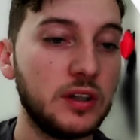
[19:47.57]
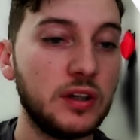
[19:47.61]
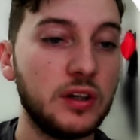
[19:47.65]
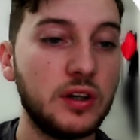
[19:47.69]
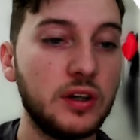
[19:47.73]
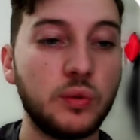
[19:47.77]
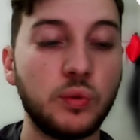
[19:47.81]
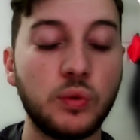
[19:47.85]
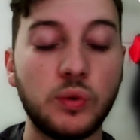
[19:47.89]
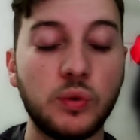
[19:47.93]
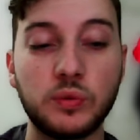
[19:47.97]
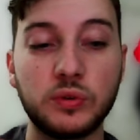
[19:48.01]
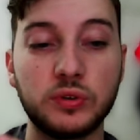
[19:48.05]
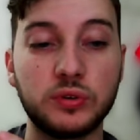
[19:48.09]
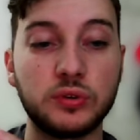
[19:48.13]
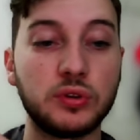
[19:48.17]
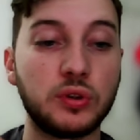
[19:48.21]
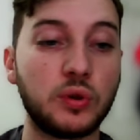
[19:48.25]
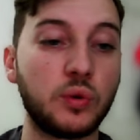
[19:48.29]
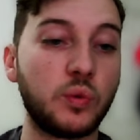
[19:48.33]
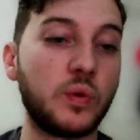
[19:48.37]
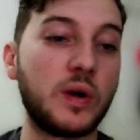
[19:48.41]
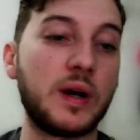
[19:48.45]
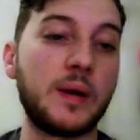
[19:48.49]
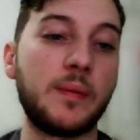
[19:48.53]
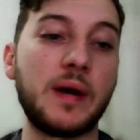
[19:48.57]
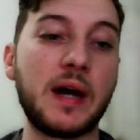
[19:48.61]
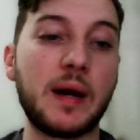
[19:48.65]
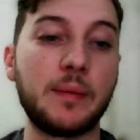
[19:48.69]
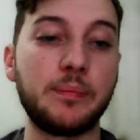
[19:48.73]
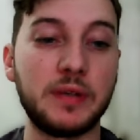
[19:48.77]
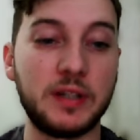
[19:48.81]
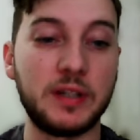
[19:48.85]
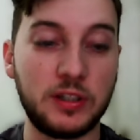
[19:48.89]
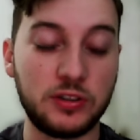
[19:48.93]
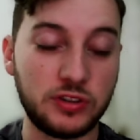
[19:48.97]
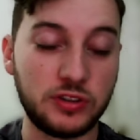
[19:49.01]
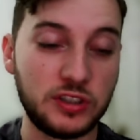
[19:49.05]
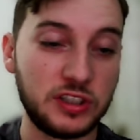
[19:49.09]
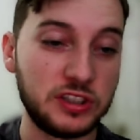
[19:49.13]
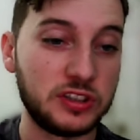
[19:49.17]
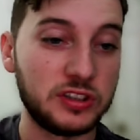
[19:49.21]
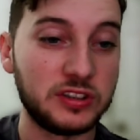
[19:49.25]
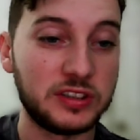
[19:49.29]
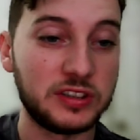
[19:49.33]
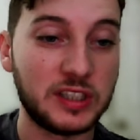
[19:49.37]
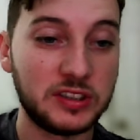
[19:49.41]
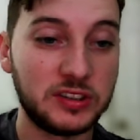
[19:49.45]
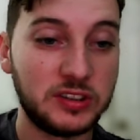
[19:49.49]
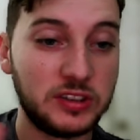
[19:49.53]
when we're doing web app penetration
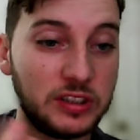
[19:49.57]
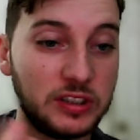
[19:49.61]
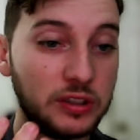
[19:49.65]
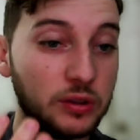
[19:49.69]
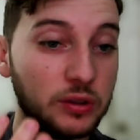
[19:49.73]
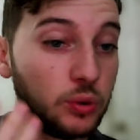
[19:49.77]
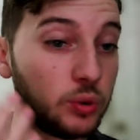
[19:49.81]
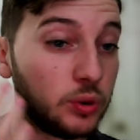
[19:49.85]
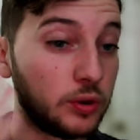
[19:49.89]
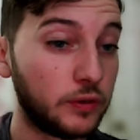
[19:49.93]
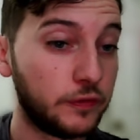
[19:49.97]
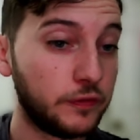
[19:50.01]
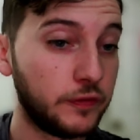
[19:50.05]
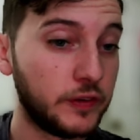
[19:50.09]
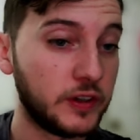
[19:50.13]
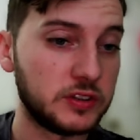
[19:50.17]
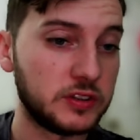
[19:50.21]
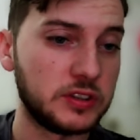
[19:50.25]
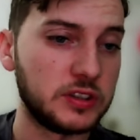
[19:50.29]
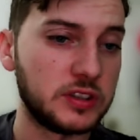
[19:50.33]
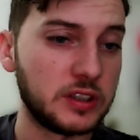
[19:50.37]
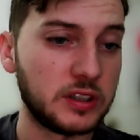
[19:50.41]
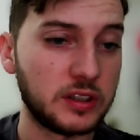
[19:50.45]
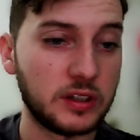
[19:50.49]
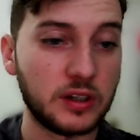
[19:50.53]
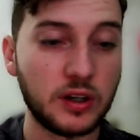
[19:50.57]
testing or fuzzing